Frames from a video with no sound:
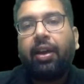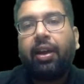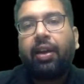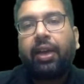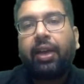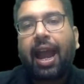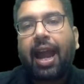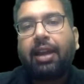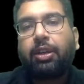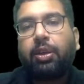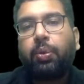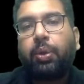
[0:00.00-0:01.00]
Okay,
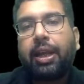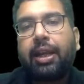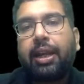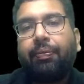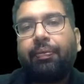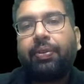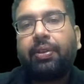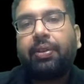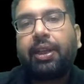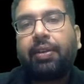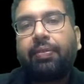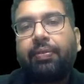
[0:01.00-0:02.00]
head to tail.
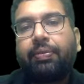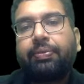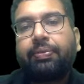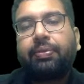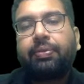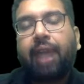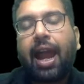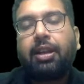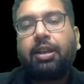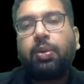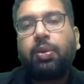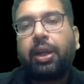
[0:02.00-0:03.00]
See,
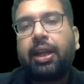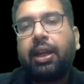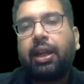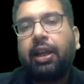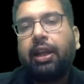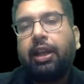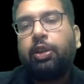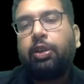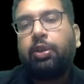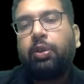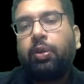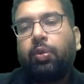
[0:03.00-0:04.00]
head to tail.
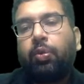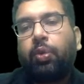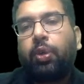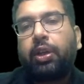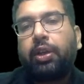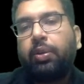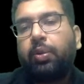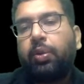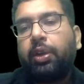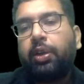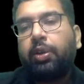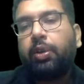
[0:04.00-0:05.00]
So what is
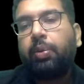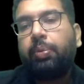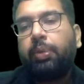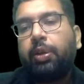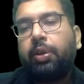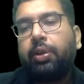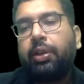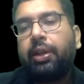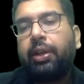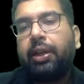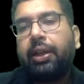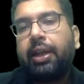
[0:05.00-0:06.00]
going to be your
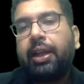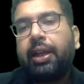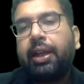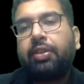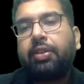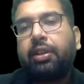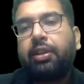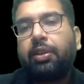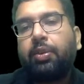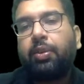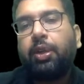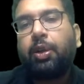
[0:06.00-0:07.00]
resultant direction? This is
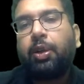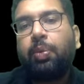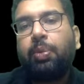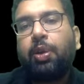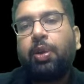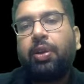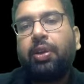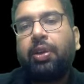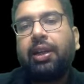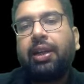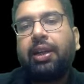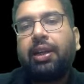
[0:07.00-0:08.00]
going to be your
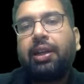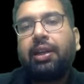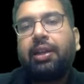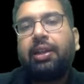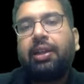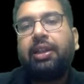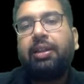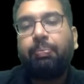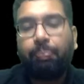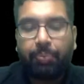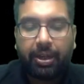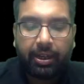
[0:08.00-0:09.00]
resultant.
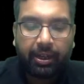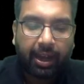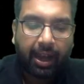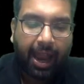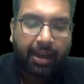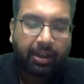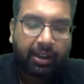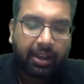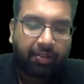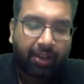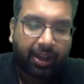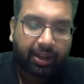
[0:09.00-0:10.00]
B and D
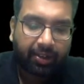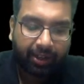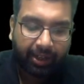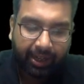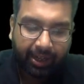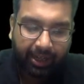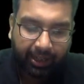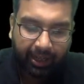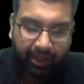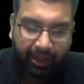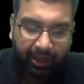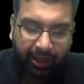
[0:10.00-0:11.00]
vector when
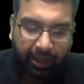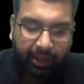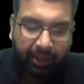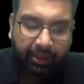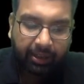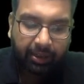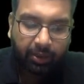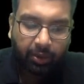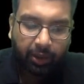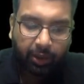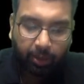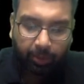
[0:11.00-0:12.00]
connected. This is
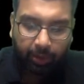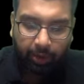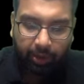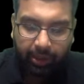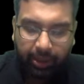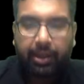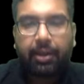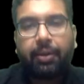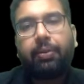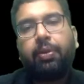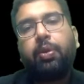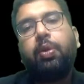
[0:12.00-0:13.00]
going to be your resultant.
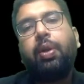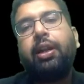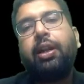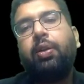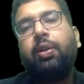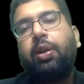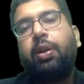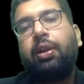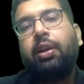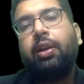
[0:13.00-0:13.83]
Do you agree or not?